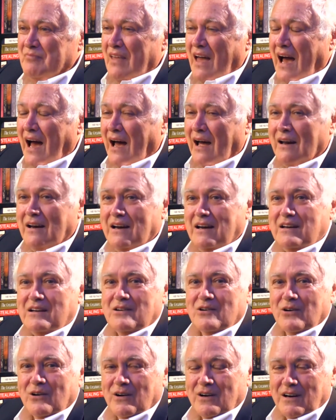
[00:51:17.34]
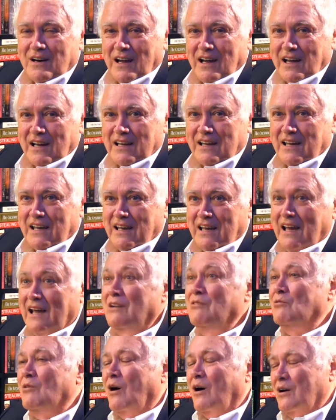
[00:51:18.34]
How did Carnegie
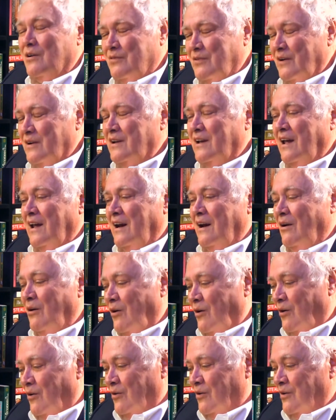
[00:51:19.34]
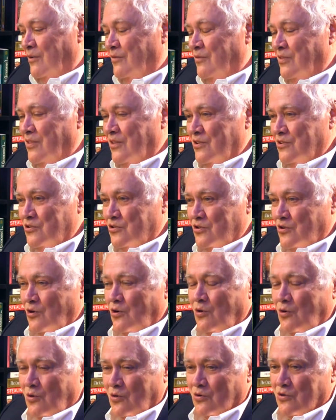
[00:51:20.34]
and Rockefeller get a hold of the
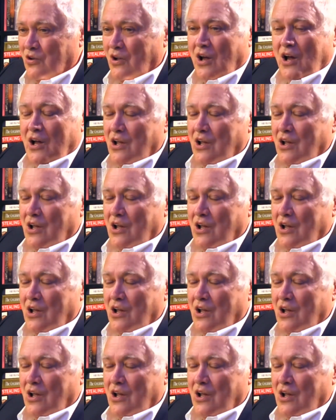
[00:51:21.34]
schools?